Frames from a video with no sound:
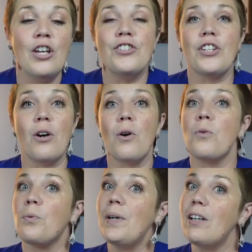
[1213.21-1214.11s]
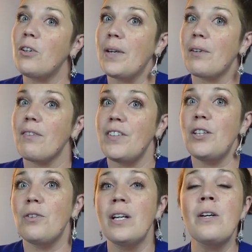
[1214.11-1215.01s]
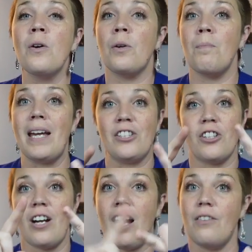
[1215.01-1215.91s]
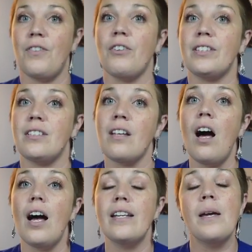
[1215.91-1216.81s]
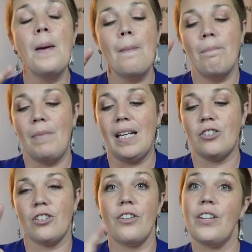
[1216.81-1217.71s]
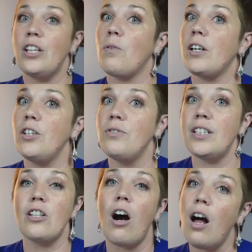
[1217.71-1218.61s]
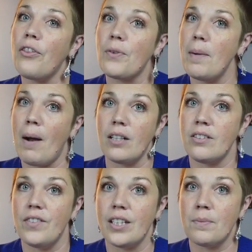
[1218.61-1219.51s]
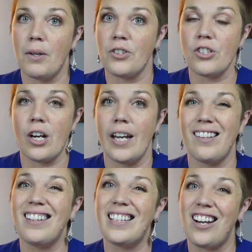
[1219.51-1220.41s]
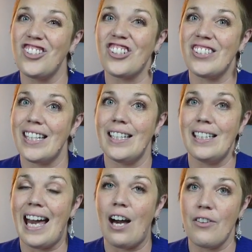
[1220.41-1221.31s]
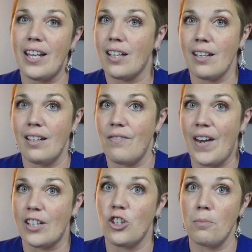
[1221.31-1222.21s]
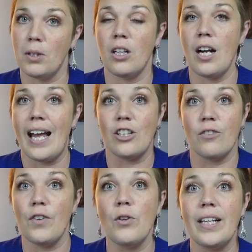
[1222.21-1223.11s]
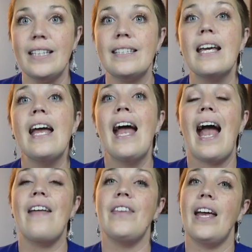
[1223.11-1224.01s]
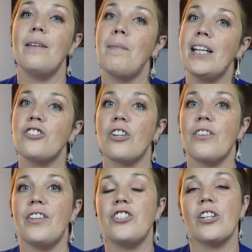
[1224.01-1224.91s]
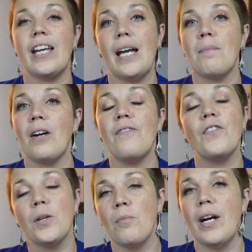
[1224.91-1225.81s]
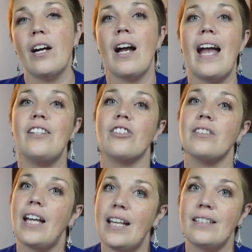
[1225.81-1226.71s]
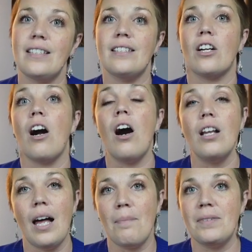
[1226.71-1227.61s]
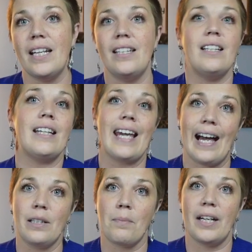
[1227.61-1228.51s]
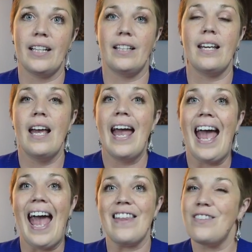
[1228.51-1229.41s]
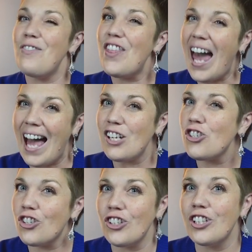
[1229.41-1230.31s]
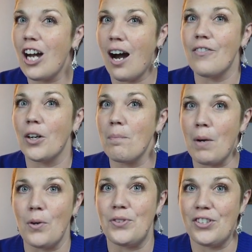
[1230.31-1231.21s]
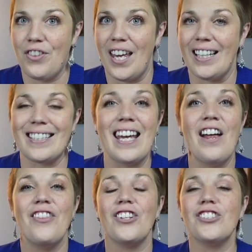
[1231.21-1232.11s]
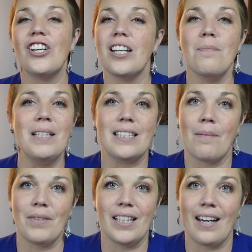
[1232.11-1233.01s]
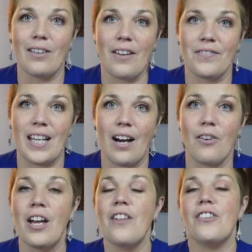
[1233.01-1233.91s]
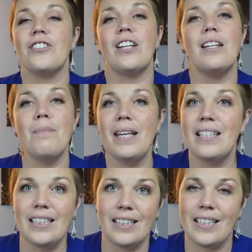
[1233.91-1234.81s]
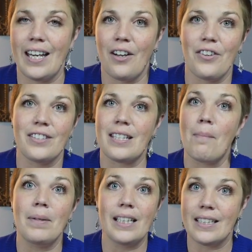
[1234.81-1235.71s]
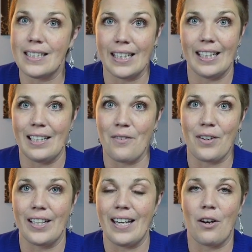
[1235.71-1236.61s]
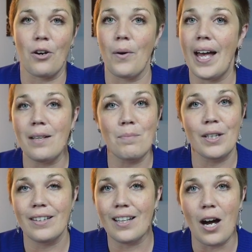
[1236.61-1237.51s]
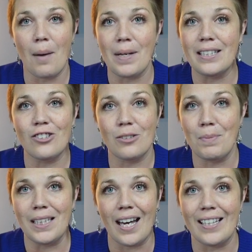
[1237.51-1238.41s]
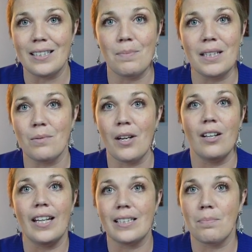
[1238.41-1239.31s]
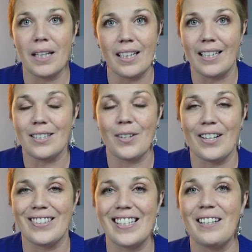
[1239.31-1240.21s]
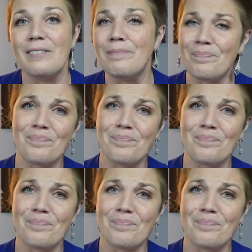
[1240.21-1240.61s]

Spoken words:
So real quick review, make sure autofocus is on, make sure that you are using all 3 parts of the exposure triangle and understanding how that can affect your blur and your focus, and then make sure that your camera firmware and your lenses are all updated and calibrated, and that should cover most things. There's gonna be something I left out. There's gonna be a detail that somebody is thinking of right now. Go ahead and put it in the comments, just be nice, because we all like to play nice around here.